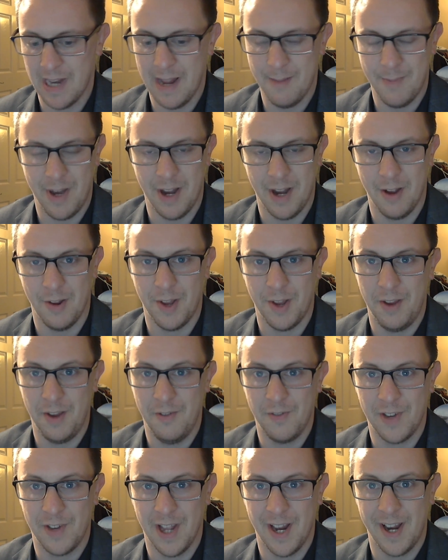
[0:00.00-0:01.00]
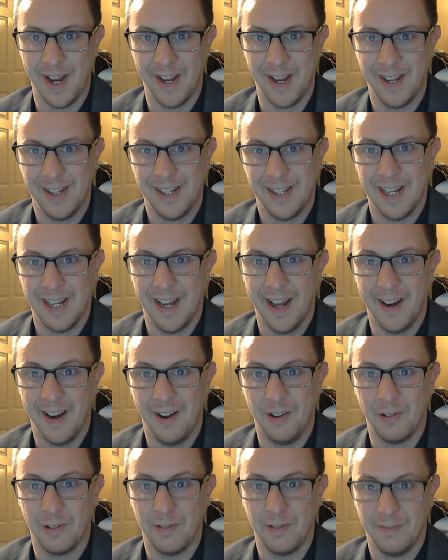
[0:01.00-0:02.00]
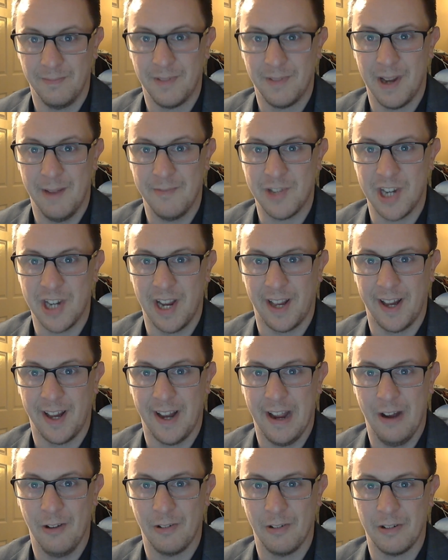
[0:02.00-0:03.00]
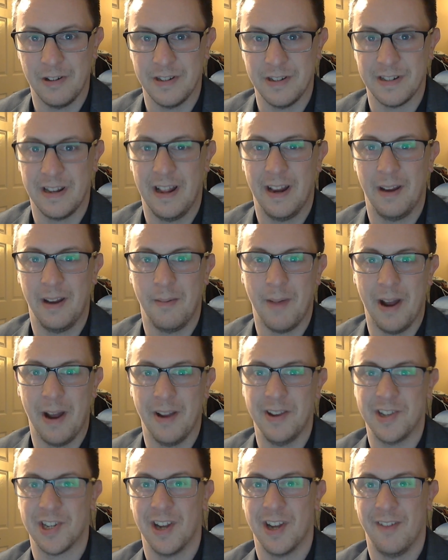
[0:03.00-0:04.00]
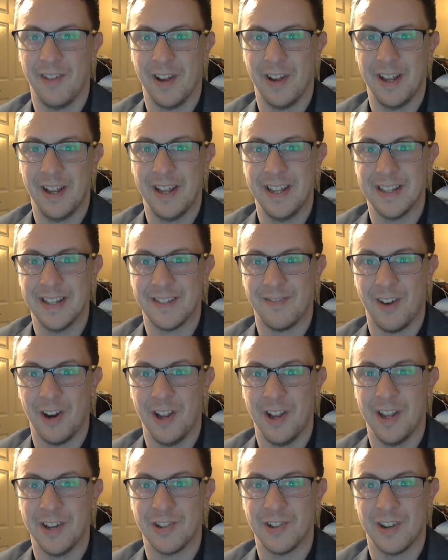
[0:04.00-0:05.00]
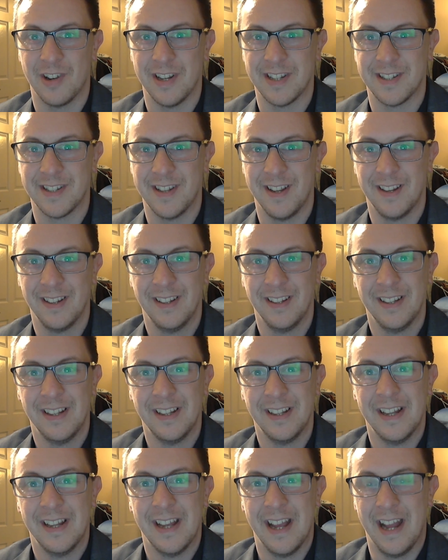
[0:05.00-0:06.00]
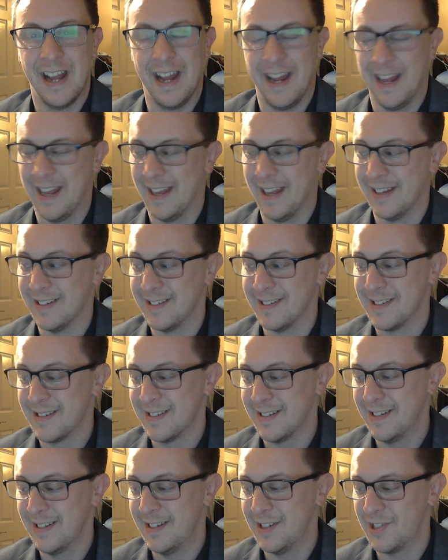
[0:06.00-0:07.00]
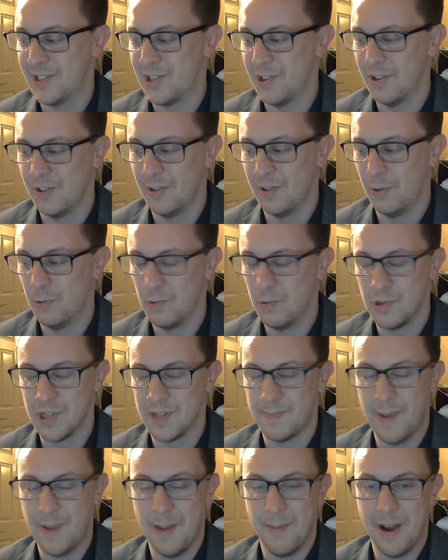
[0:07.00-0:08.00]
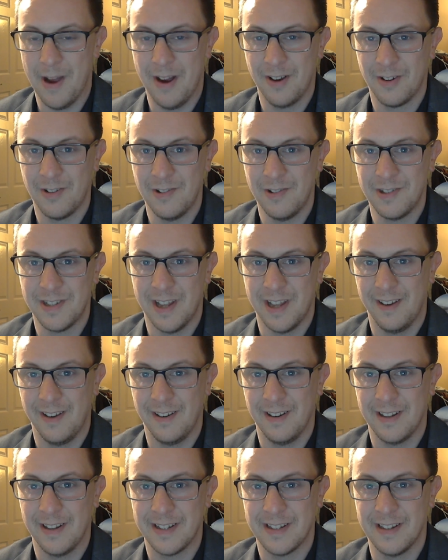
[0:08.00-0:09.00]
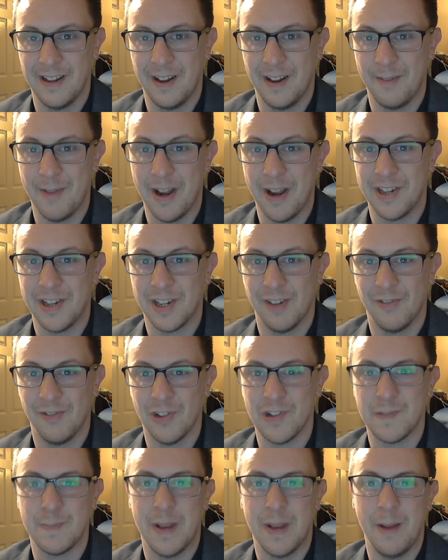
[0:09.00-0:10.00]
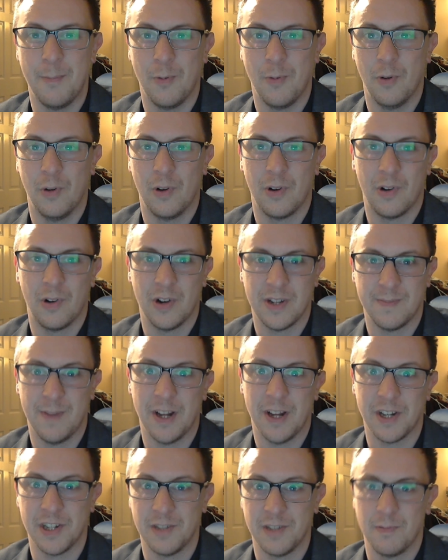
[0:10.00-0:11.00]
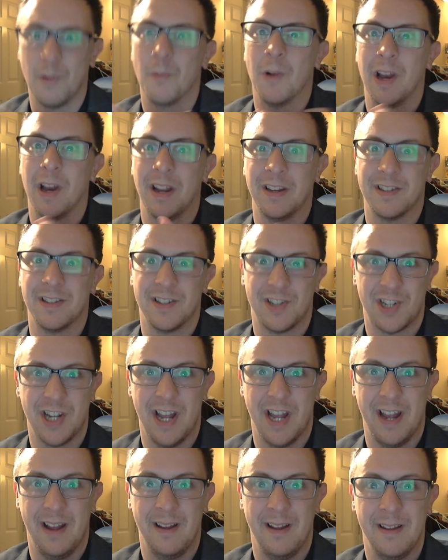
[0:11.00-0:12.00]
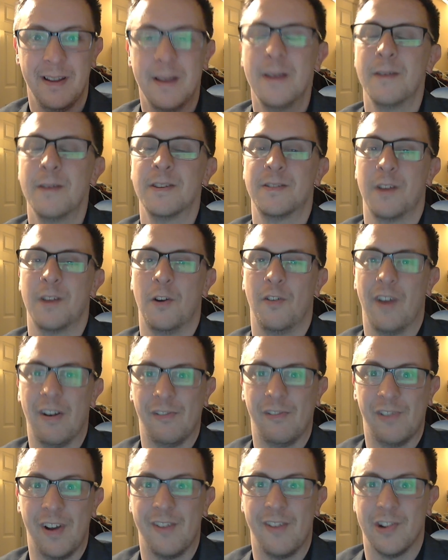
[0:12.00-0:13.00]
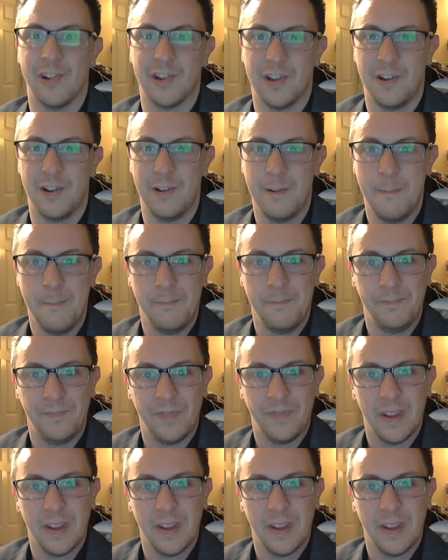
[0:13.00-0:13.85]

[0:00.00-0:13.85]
let me know that you've done it and I'll come check it out, because learning about each other is very interesting and it shouldn't all just be about our content. Let's learn about each other as people, or as much as we're willing to share. So without further ado,